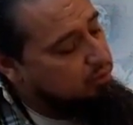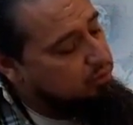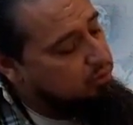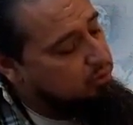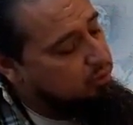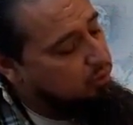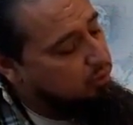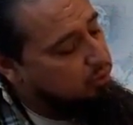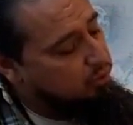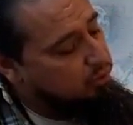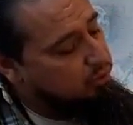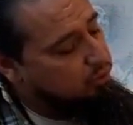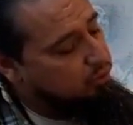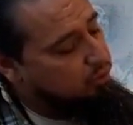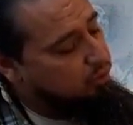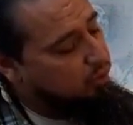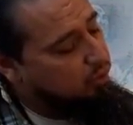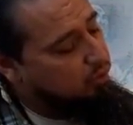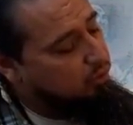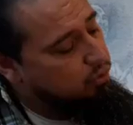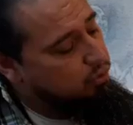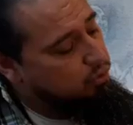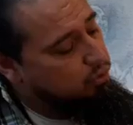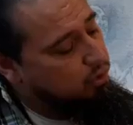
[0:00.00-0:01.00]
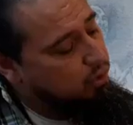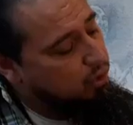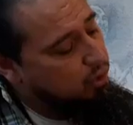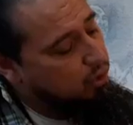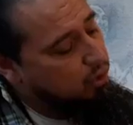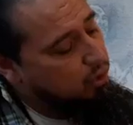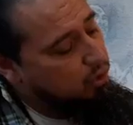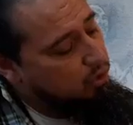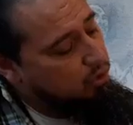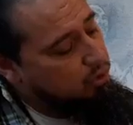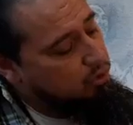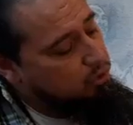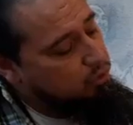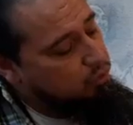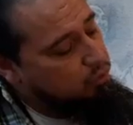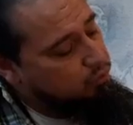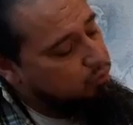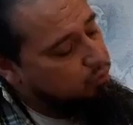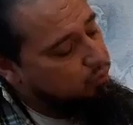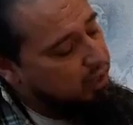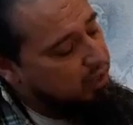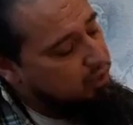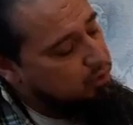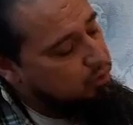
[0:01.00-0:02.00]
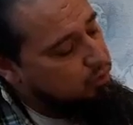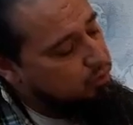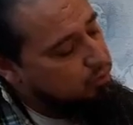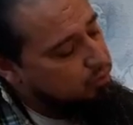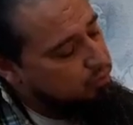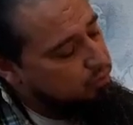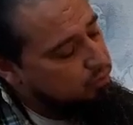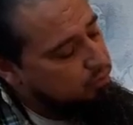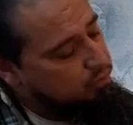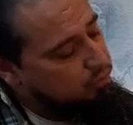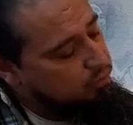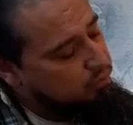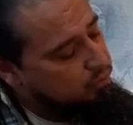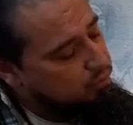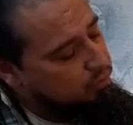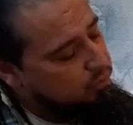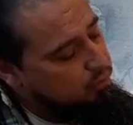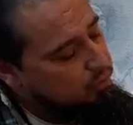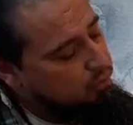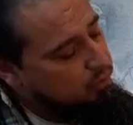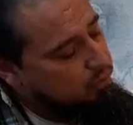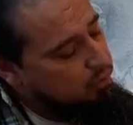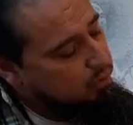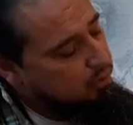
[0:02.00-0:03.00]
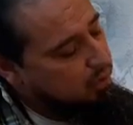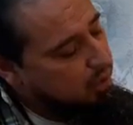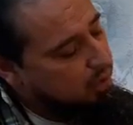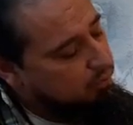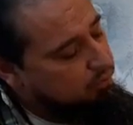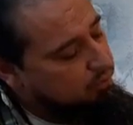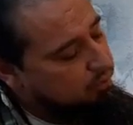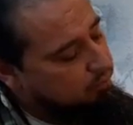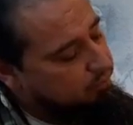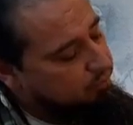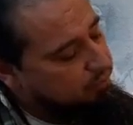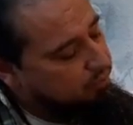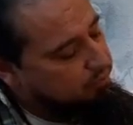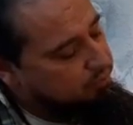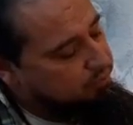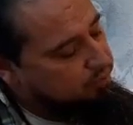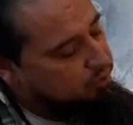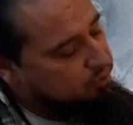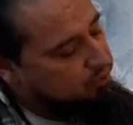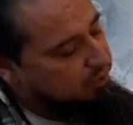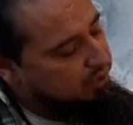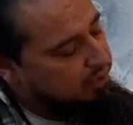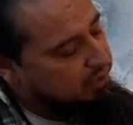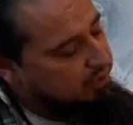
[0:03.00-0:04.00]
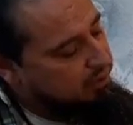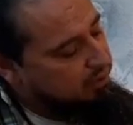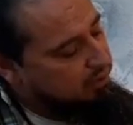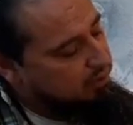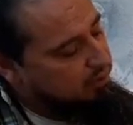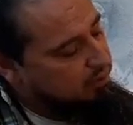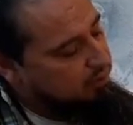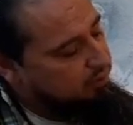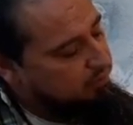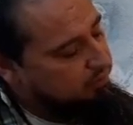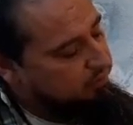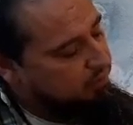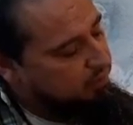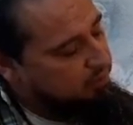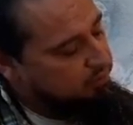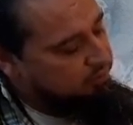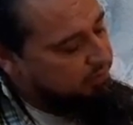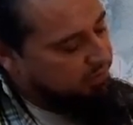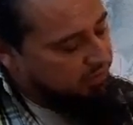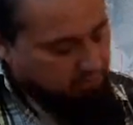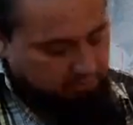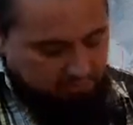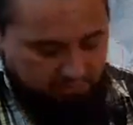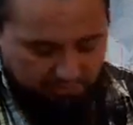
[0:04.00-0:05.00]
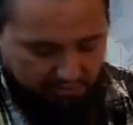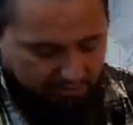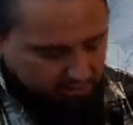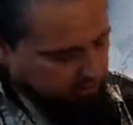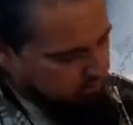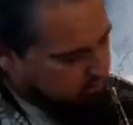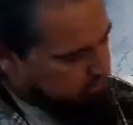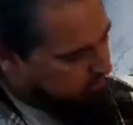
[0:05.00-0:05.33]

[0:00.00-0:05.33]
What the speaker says: So you go to fret 2 of the 5th string, first finger, right?